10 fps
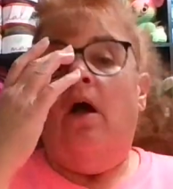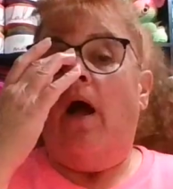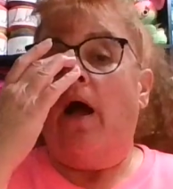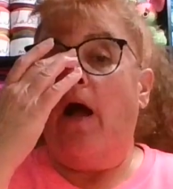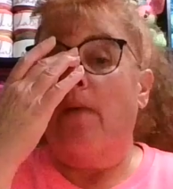
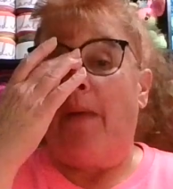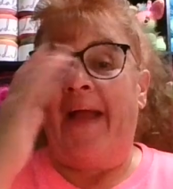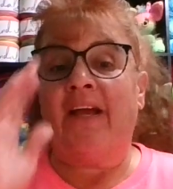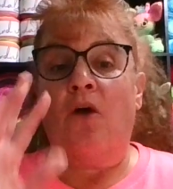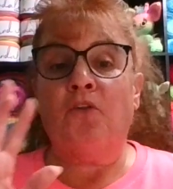I
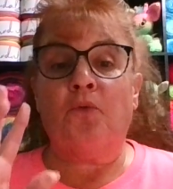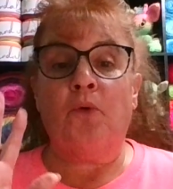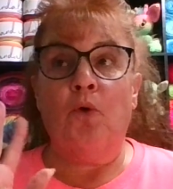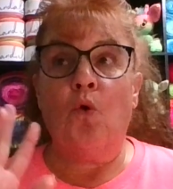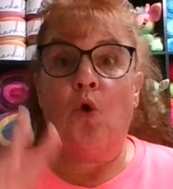go
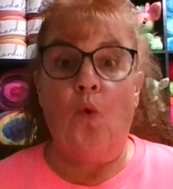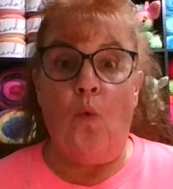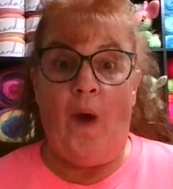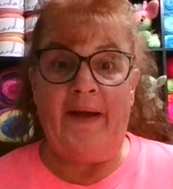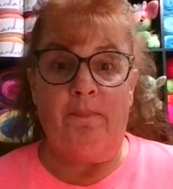through
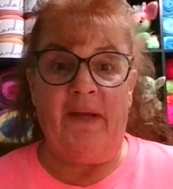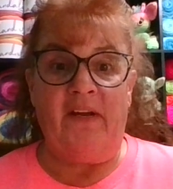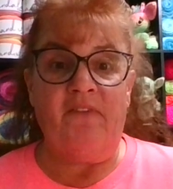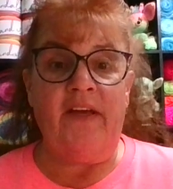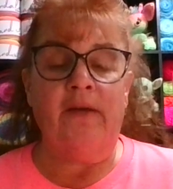quite a bit
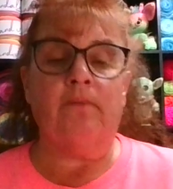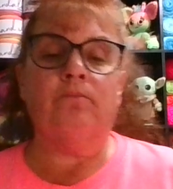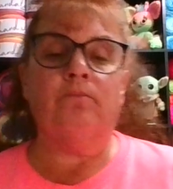of it.